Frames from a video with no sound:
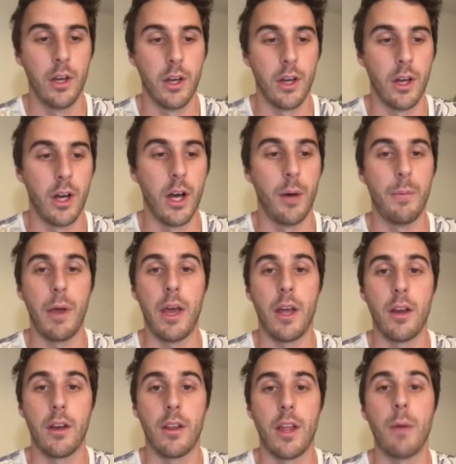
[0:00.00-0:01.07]

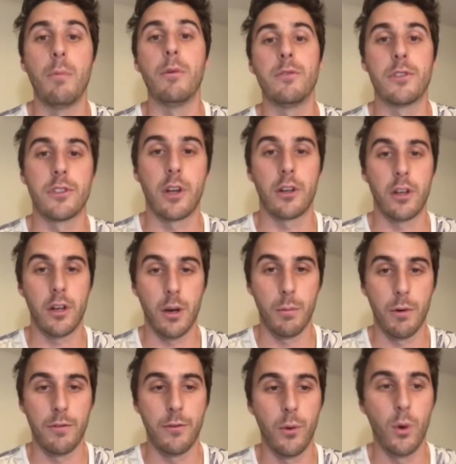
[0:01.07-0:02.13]
And that moves us on to
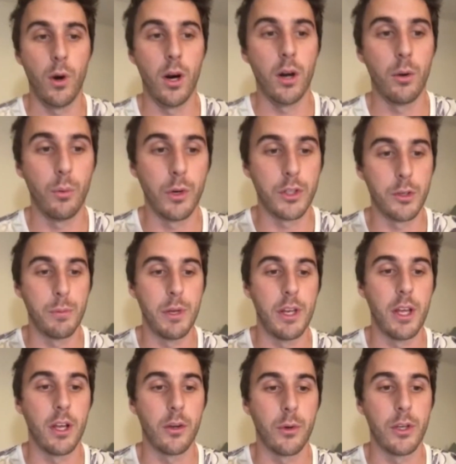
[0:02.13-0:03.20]
number 4, which would be to
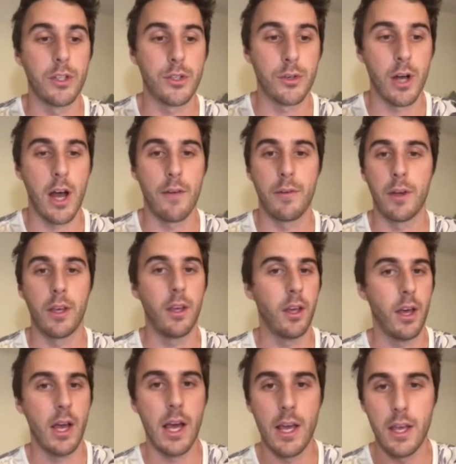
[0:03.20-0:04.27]
increase traffic
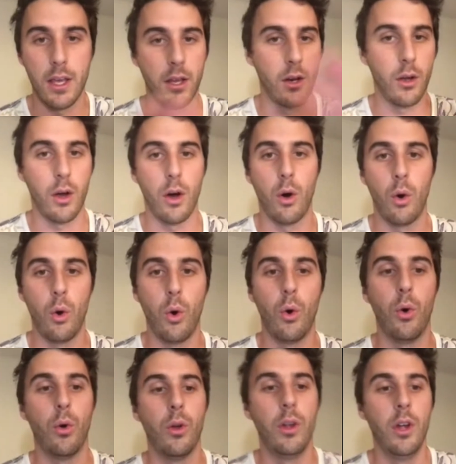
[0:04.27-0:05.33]
in a
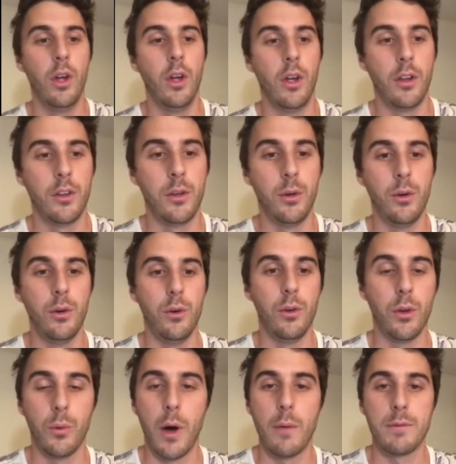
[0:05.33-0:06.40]
whole to
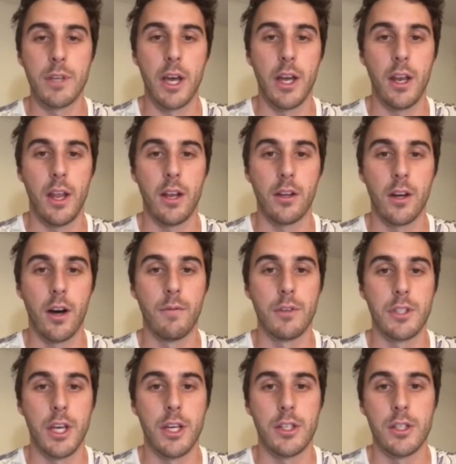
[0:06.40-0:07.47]
the website and
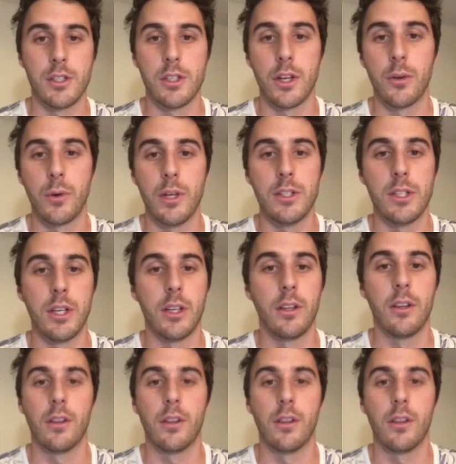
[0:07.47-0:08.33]
conversations, increasing